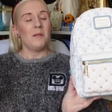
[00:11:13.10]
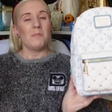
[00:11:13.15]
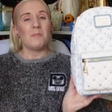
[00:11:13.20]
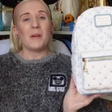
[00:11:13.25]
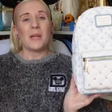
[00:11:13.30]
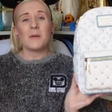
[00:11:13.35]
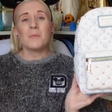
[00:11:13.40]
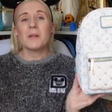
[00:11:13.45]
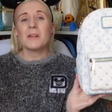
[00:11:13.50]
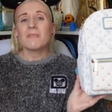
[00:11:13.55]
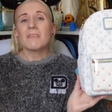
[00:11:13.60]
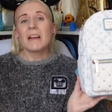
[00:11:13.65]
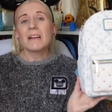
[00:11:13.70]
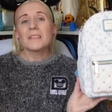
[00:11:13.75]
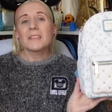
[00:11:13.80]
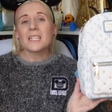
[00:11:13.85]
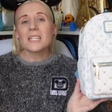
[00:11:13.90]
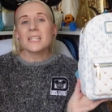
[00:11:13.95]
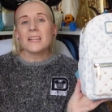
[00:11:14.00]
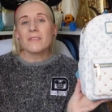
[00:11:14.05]
Maybe
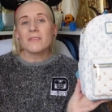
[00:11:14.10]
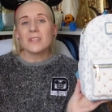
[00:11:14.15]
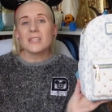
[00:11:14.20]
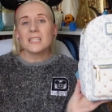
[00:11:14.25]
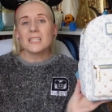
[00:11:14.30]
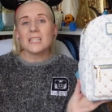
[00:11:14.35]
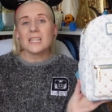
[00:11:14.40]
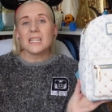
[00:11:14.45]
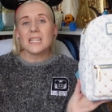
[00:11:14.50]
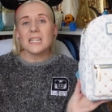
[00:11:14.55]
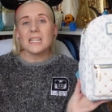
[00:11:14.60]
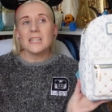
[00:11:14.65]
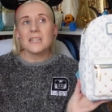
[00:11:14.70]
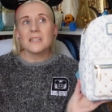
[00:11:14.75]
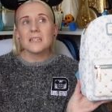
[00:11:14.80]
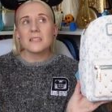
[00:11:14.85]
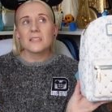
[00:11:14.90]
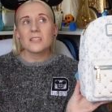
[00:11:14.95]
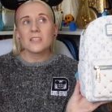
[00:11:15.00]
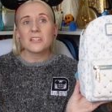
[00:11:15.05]
around the £70
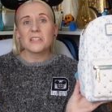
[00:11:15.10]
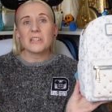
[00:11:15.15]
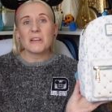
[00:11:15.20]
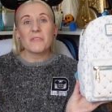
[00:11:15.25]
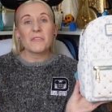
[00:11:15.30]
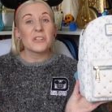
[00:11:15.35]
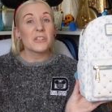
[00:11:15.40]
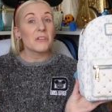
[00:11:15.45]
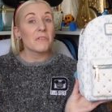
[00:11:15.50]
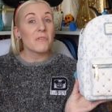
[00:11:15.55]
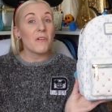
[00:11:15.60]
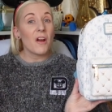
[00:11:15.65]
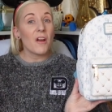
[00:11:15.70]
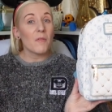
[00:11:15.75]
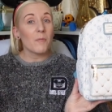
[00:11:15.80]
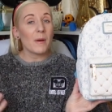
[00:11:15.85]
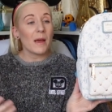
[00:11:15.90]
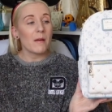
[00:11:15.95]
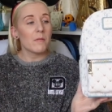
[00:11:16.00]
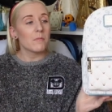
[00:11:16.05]
to
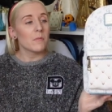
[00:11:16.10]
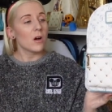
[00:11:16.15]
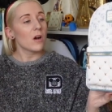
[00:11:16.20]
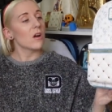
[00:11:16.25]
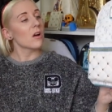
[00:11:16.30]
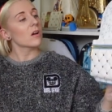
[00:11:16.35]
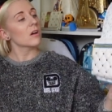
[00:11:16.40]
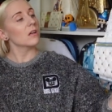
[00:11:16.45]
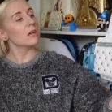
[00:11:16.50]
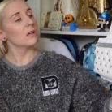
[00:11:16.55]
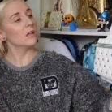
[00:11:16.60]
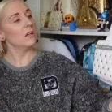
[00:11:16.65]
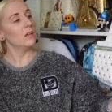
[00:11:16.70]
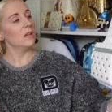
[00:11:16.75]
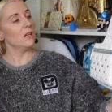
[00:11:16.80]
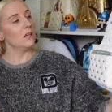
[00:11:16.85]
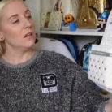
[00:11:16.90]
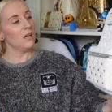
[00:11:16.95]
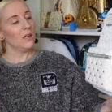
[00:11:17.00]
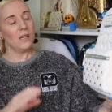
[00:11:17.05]
£75 mark
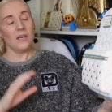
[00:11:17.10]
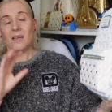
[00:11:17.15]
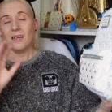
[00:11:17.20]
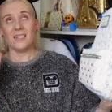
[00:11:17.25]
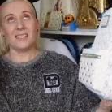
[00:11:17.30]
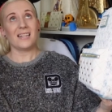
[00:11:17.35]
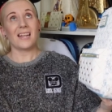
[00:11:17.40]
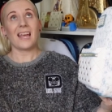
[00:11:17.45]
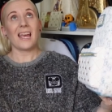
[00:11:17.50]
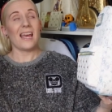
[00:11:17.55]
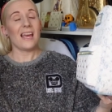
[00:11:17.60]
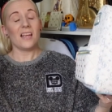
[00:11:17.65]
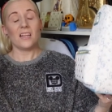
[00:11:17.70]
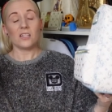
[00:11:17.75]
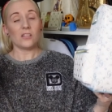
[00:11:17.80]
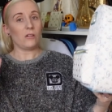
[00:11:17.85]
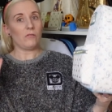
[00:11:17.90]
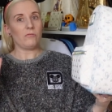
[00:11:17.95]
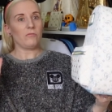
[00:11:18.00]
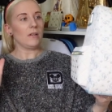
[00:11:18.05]
as a
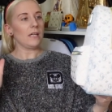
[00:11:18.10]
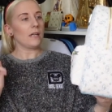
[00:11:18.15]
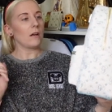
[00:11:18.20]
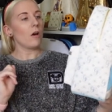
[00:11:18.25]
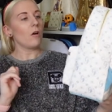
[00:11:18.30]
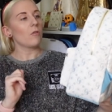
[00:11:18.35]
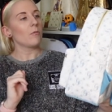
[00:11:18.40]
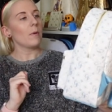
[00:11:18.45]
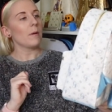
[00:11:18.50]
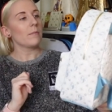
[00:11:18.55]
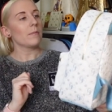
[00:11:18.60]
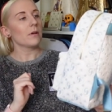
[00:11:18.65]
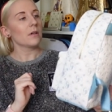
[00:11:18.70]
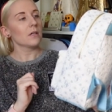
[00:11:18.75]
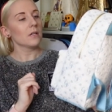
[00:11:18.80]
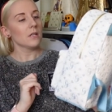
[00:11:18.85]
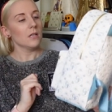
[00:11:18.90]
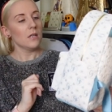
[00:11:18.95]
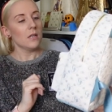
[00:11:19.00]
guess. I really can't remember.